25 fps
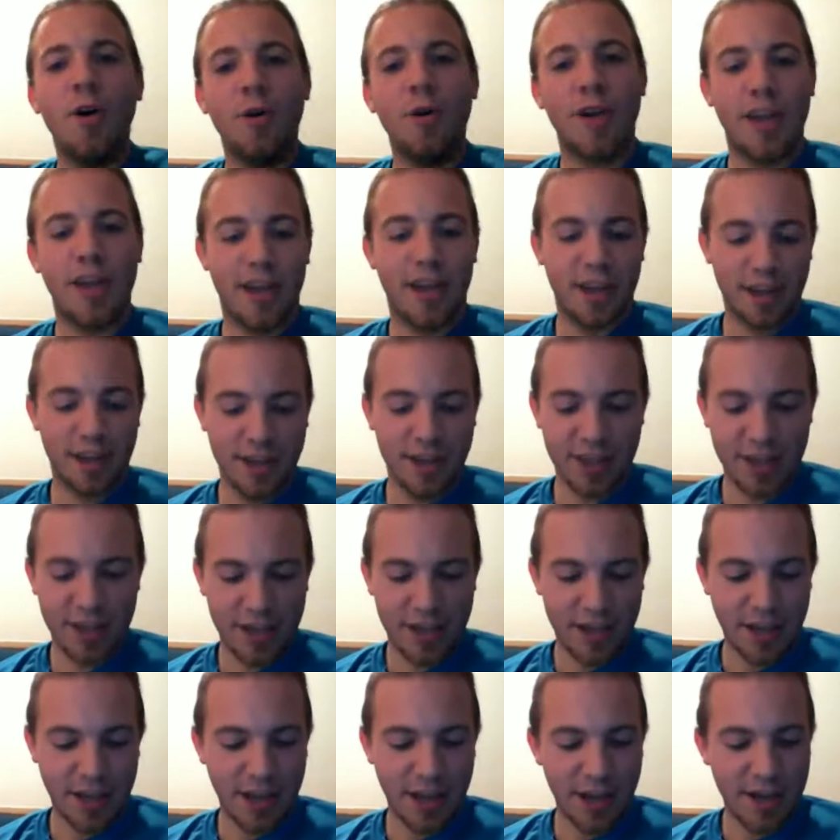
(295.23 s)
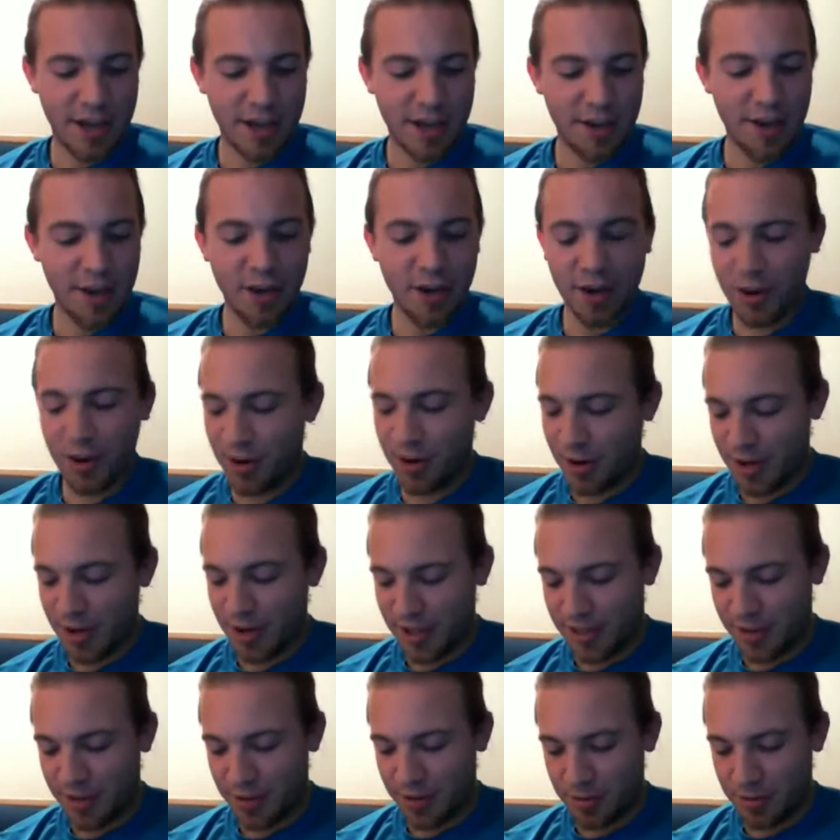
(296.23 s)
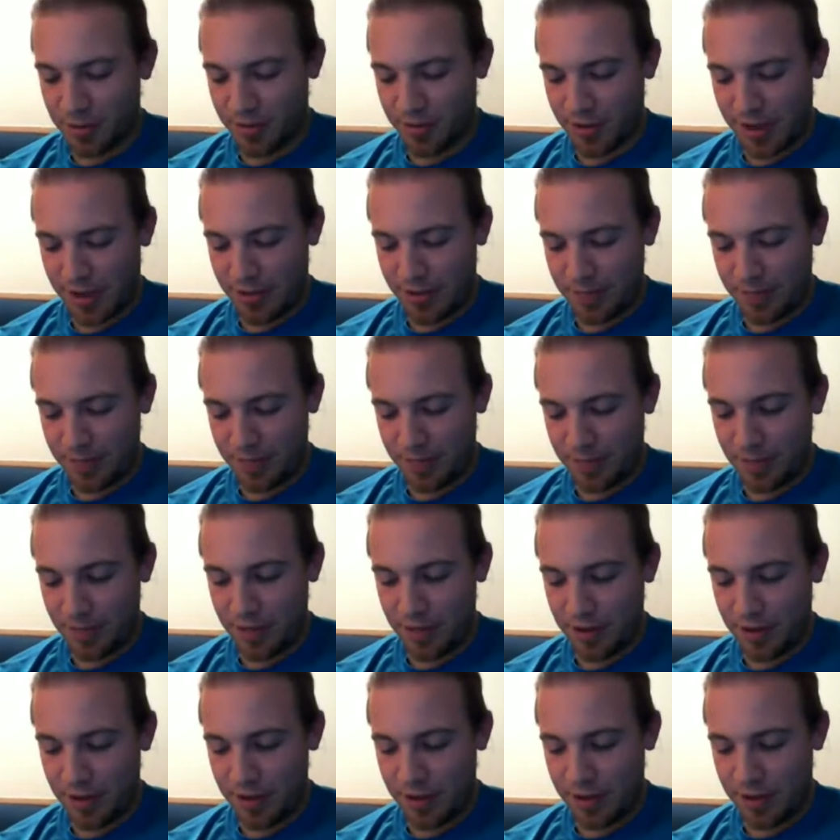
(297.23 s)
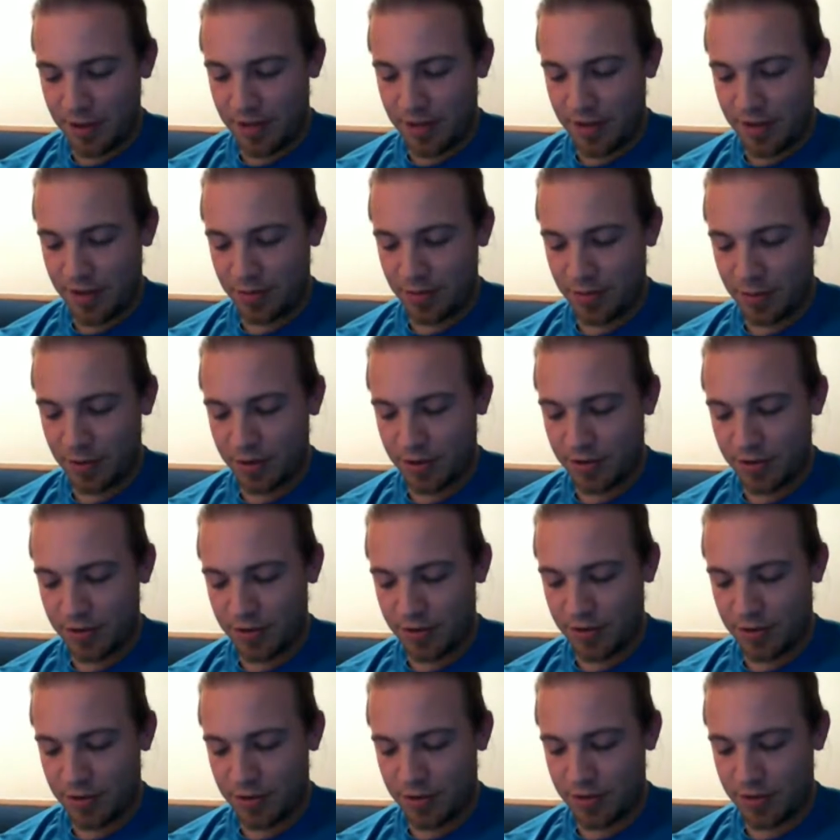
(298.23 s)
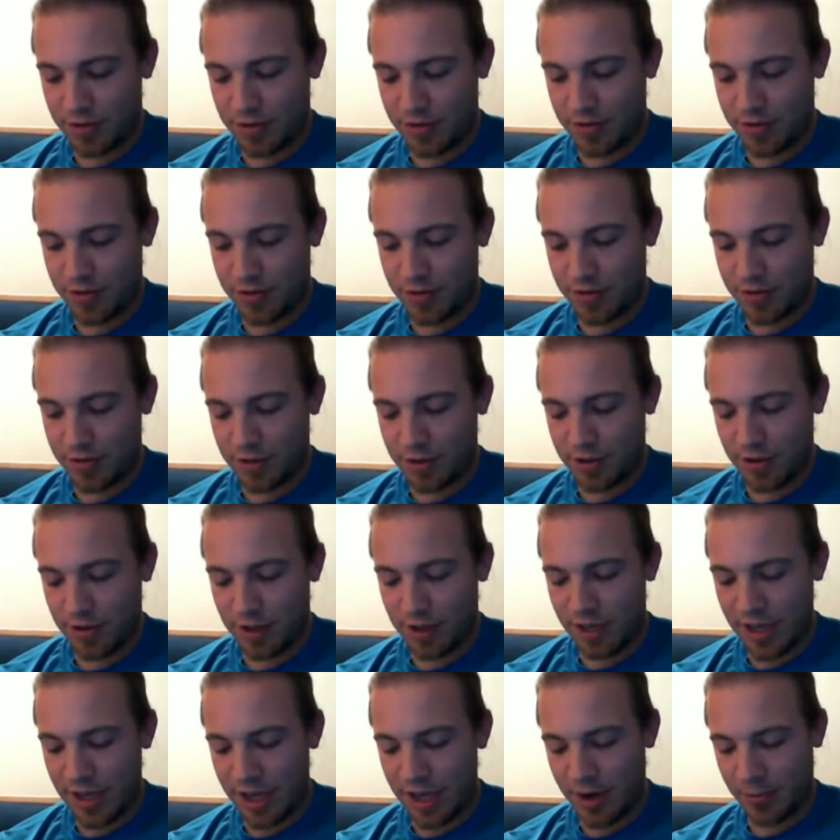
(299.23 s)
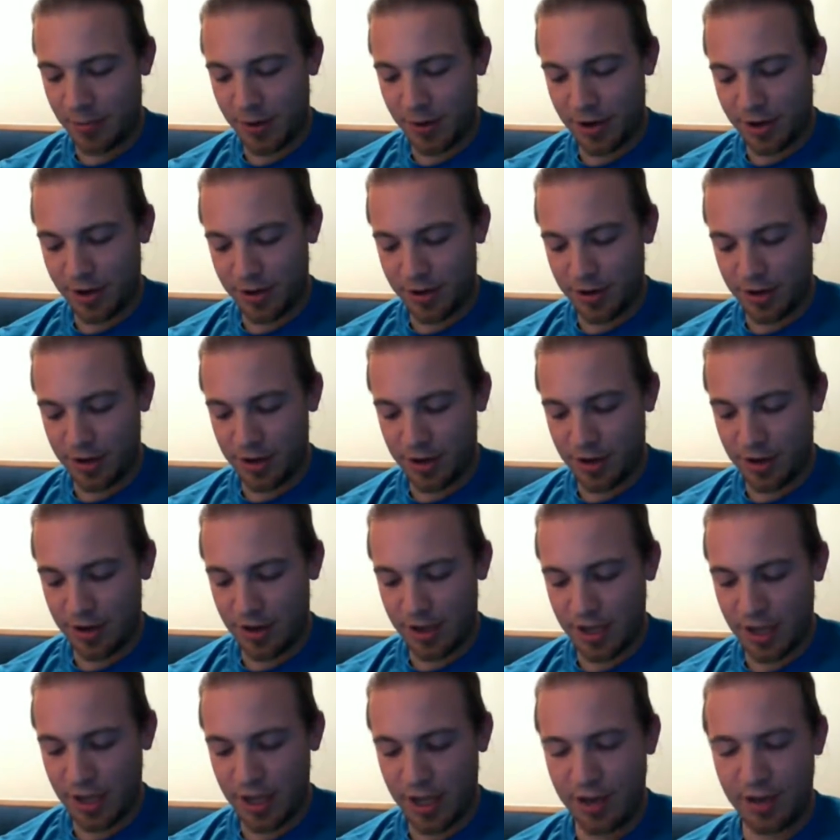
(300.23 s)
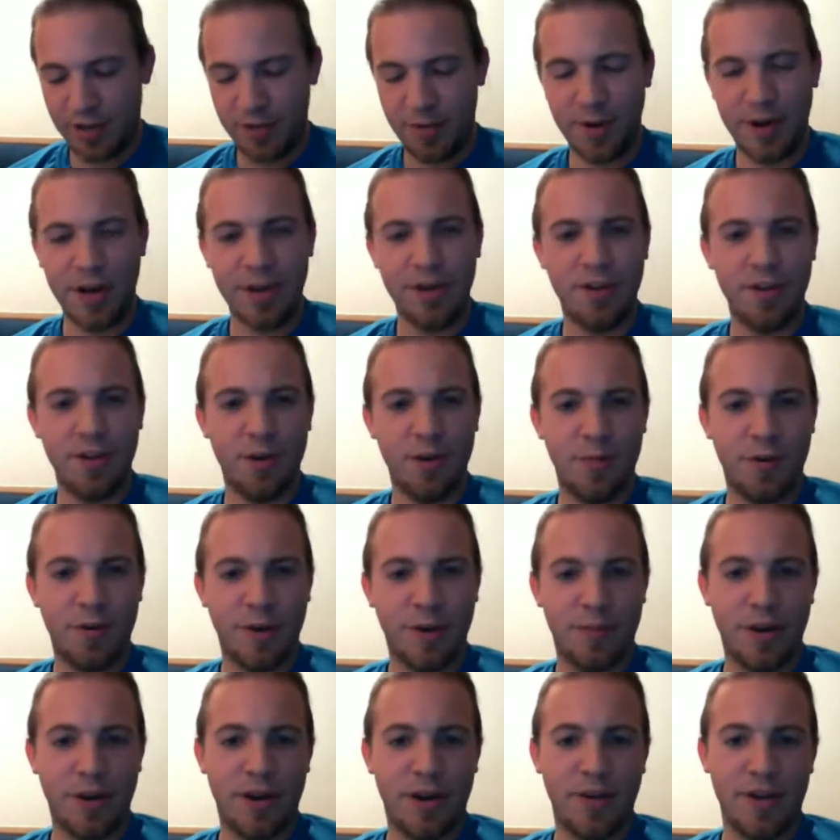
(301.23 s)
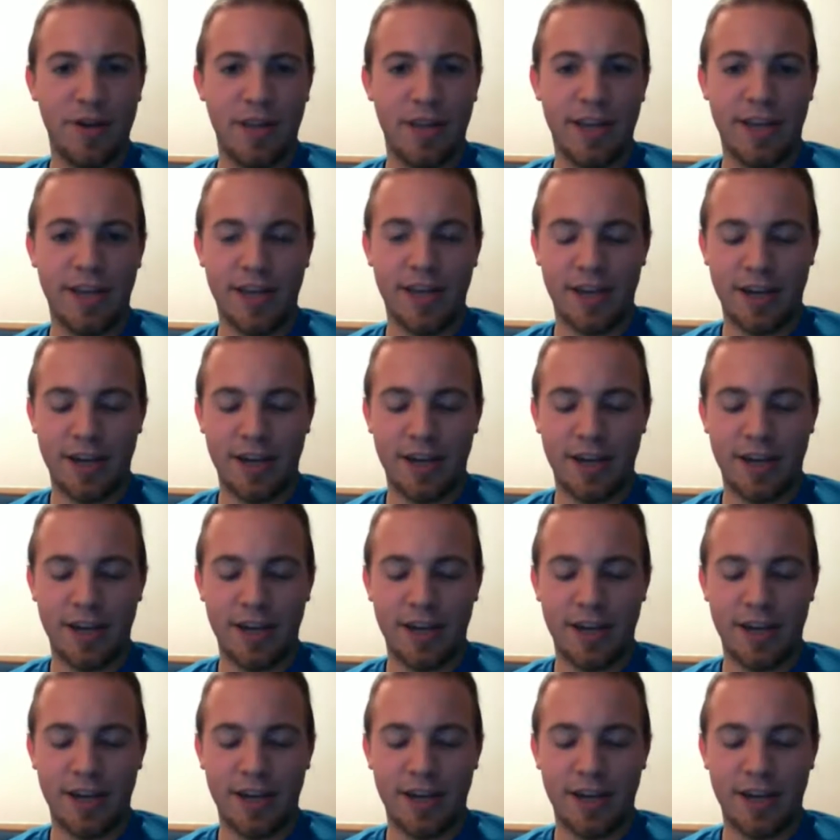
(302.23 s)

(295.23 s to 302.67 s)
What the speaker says: okay, like that. No, no, no. Like this was not about innuendo, but about like